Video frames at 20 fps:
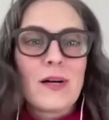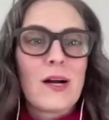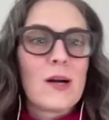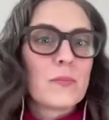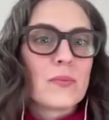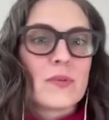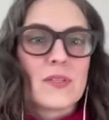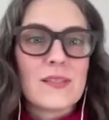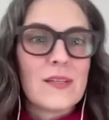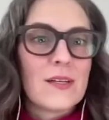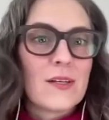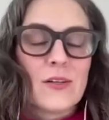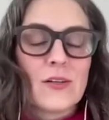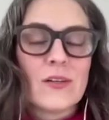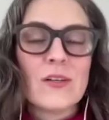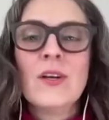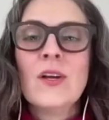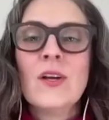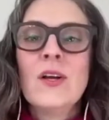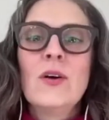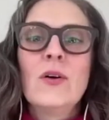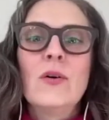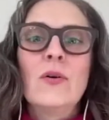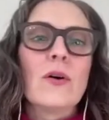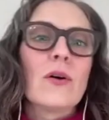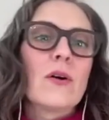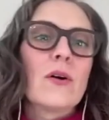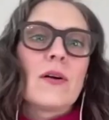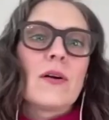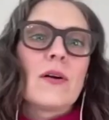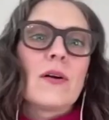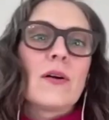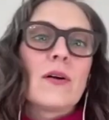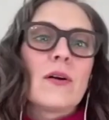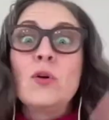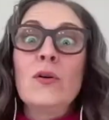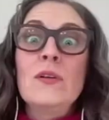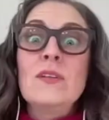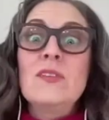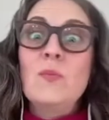opera singer, or
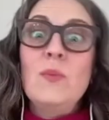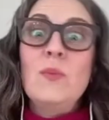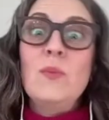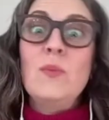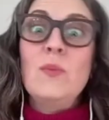I'm going to be a